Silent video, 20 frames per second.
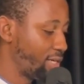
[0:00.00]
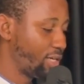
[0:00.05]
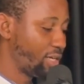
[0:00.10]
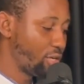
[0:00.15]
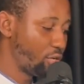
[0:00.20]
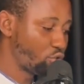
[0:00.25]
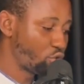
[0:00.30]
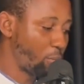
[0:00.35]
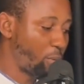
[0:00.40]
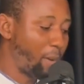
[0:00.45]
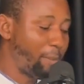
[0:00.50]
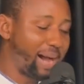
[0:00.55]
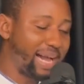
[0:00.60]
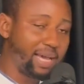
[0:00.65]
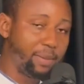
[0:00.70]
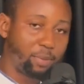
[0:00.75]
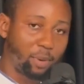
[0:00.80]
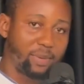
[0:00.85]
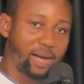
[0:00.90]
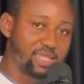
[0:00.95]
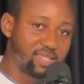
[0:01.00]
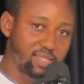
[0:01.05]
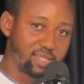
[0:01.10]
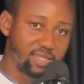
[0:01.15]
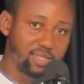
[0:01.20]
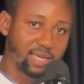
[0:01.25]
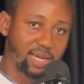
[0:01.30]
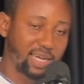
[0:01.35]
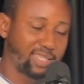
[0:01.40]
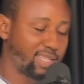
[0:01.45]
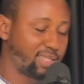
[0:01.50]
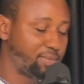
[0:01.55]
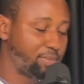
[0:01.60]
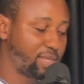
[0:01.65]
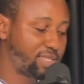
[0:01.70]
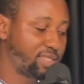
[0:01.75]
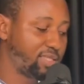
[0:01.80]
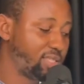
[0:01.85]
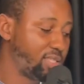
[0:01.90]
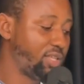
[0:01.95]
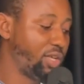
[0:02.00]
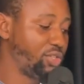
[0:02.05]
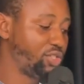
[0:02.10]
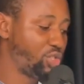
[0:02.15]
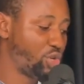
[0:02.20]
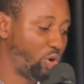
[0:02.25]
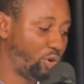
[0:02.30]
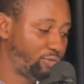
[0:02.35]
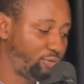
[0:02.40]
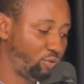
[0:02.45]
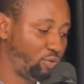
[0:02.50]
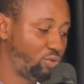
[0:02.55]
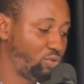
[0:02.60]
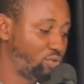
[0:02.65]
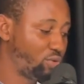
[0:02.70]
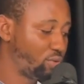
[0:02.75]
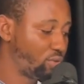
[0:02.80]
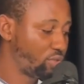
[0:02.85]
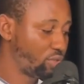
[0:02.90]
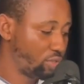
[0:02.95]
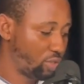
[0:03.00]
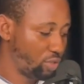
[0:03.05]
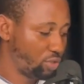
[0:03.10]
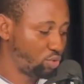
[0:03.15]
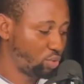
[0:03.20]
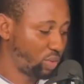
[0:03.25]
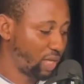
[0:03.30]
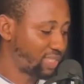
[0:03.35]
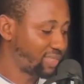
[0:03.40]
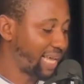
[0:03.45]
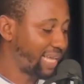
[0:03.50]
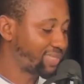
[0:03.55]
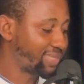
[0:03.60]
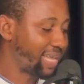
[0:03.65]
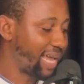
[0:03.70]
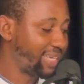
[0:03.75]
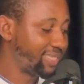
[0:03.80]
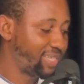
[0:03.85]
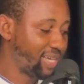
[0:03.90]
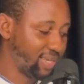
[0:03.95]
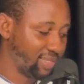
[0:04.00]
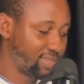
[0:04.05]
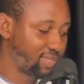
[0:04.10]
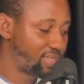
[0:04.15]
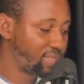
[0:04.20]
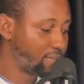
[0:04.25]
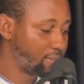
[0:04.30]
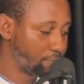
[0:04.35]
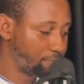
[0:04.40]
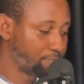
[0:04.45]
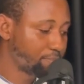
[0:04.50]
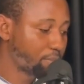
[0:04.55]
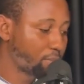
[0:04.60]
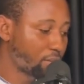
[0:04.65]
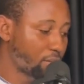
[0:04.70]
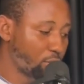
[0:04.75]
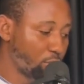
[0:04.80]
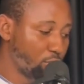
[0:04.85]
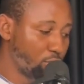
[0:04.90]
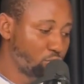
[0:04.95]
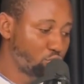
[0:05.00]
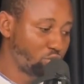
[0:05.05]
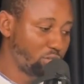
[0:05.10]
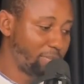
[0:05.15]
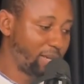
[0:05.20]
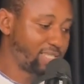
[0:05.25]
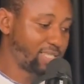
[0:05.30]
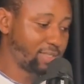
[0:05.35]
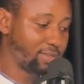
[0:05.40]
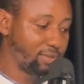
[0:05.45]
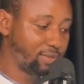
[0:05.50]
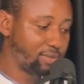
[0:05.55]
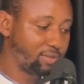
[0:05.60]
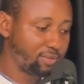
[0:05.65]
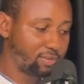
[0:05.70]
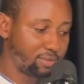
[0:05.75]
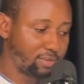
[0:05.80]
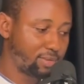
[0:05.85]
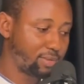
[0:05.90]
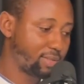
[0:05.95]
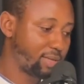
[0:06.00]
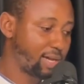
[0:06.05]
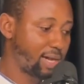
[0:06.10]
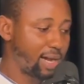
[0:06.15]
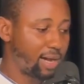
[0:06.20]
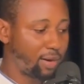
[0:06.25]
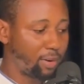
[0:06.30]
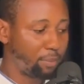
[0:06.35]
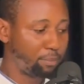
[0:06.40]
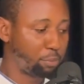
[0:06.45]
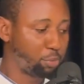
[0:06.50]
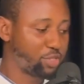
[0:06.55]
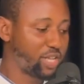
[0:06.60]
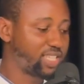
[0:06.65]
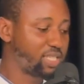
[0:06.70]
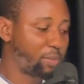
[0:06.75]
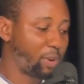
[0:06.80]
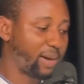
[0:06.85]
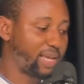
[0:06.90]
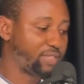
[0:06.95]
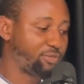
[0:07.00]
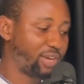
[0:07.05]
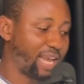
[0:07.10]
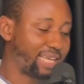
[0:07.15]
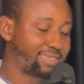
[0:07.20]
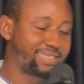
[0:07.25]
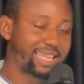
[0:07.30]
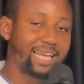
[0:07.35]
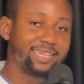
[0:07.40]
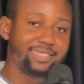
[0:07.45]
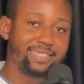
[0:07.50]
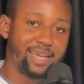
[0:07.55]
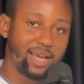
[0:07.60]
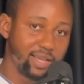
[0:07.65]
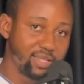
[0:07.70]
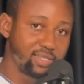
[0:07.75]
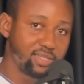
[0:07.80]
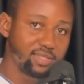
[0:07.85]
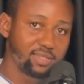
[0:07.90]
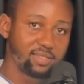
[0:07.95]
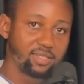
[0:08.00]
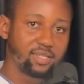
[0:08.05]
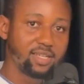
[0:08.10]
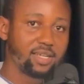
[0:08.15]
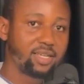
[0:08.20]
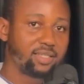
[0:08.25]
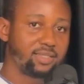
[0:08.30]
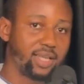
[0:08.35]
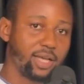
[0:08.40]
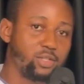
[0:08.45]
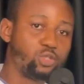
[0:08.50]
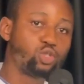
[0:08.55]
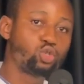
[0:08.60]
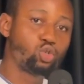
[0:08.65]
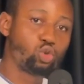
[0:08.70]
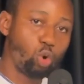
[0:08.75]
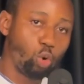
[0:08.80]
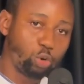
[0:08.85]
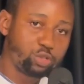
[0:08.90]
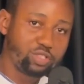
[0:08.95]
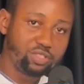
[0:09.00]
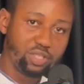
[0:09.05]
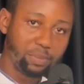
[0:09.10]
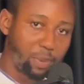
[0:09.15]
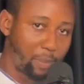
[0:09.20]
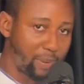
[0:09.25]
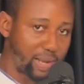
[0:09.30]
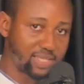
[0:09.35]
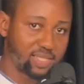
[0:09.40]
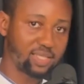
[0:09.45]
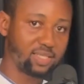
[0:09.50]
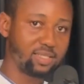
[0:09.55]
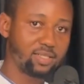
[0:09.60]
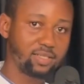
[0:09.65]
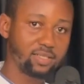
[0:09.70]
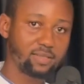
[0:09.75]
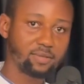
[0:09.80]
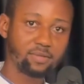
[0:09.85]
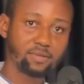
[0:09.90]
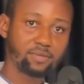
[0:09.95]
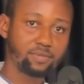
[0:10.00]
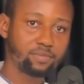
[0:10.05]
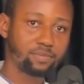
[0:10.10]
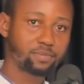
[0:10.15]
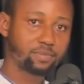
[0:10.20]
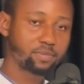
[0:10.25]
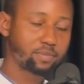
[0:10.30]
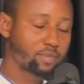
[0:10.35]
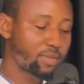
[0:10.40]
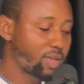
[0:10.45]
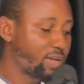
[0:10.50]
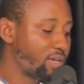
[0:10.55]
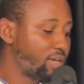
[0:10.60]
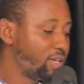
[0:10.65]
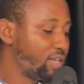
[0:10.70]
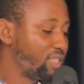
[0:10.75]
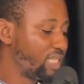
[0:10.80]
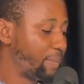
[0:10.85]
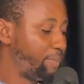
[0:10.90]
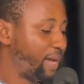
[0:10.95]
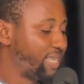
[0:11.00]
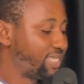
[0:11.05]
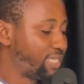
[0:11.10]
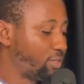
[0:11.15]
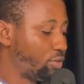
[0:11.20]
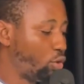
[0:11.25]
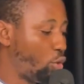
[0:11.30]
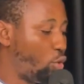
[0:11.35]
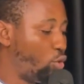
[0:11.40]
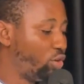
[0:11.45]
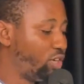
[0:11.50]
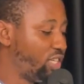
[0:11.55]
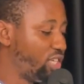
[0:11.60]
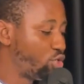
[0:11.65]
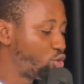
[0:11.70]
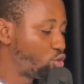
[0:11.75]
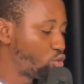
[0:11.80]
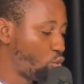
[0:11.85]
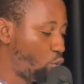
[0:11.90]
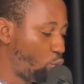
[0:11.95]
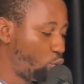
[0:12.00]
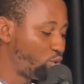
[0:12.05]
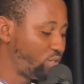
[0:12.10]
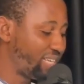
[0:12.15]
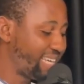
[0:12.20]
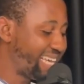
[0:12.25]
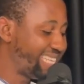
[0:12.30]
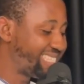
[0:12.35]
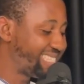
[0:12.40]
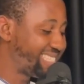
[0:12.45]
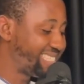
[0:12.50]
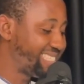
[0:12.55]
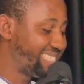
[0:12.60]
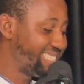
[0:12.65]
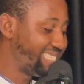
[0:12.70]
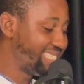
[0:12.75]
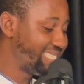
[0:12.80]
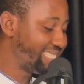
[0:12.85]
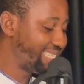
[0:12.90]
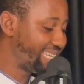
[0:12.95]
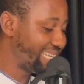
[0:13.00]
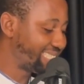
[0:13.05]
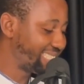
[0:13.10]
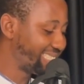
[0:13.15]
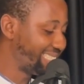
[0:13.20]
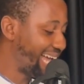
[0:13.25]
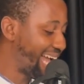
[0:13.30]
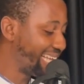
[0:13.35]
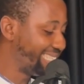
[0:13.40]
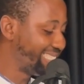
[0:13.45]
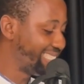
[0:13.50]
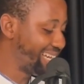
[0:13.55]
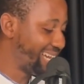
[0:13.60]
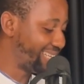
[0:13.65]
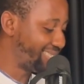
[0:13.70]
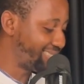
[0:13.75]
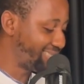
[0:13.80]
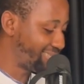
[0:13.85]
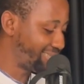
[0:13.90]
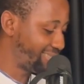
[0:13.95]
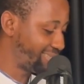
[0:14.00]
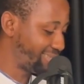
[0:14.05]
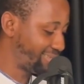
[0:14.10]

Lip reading: someone buy a property and the person did the C of O, so there's 99 years. So the person possessed the property for like 10 years, then sold the property. The person only sold 89 years.